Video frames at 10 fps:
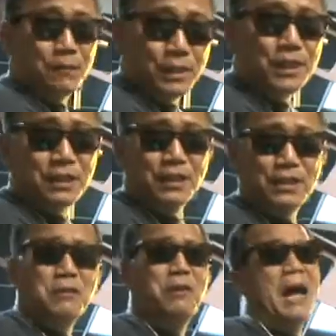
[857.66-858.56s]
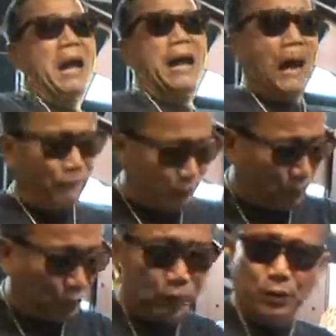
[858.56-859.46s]
of Jesus. You know, I
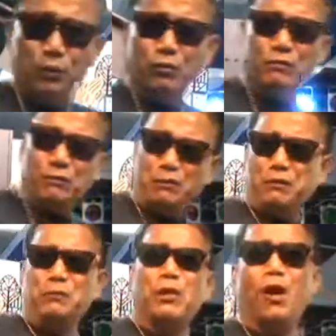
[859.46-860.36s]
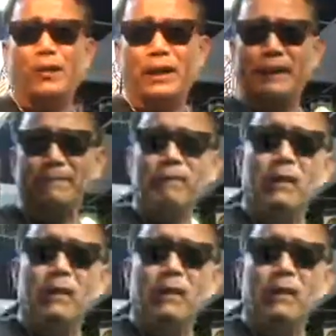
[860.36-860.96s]
report to you, you know already.